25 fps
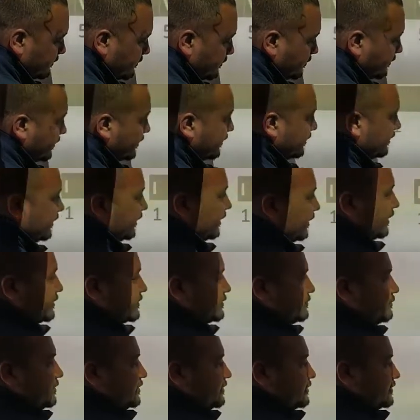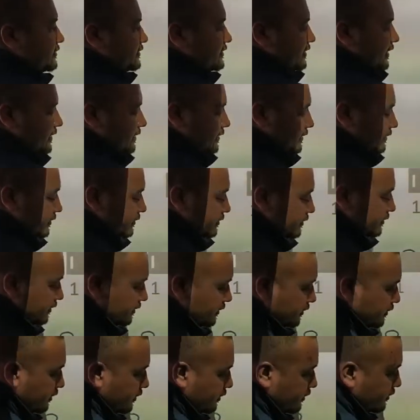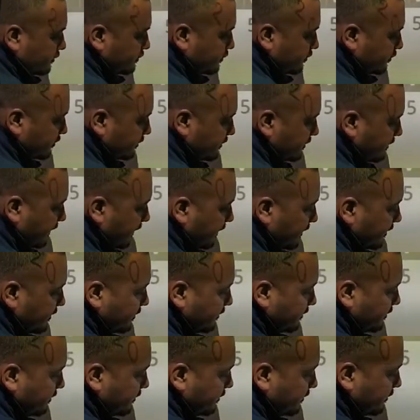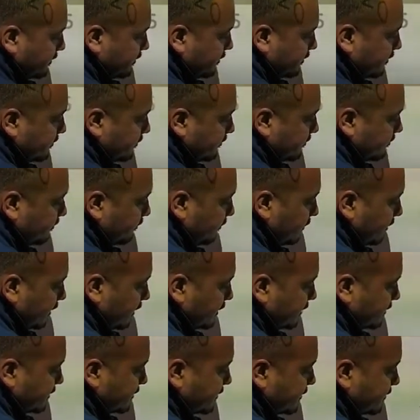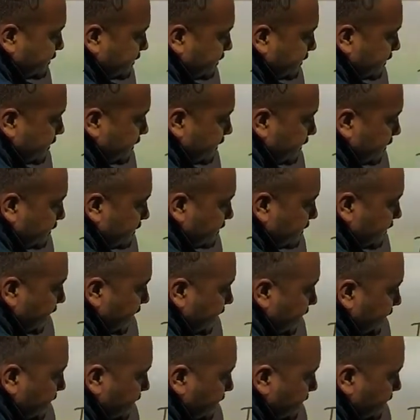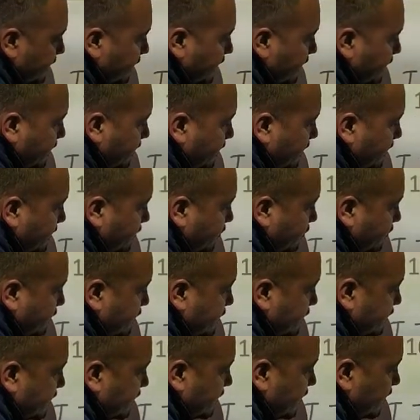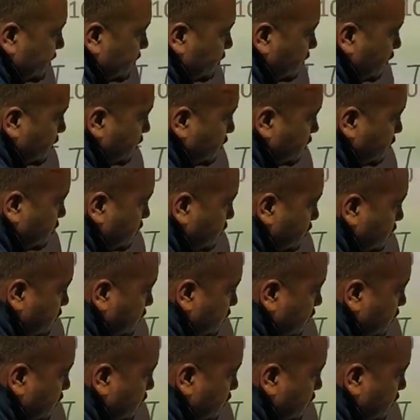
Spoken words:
Okay, X means 10. So, 10 plus 10, which is equal to